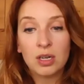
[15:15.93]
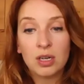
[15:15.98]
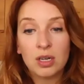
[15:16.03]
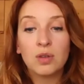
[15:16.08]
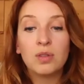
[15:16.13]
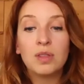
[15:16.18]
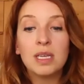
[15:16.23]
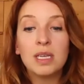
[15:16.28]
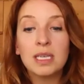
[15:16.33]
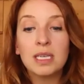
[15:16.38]
So
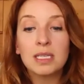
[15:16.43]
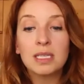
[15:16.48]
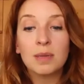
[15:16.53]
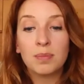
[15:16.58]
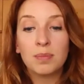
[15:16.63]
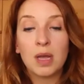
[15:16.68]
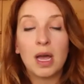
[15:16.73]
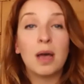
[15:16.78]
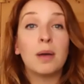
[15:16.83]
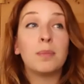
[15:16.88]
this is
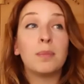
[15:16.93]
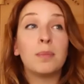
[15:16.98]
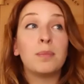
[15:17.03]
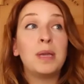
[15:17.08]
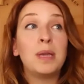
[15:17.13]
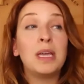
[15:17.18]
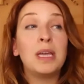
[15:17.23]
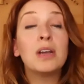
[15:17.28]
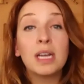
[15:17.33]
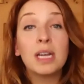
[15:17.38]
a
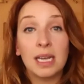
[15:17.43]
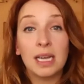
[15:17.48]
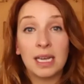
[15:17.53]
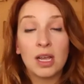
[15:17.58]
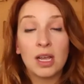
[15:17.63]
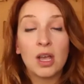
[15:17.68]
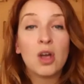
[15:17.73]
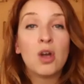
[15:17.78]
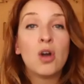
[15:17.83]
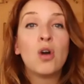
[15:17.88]
period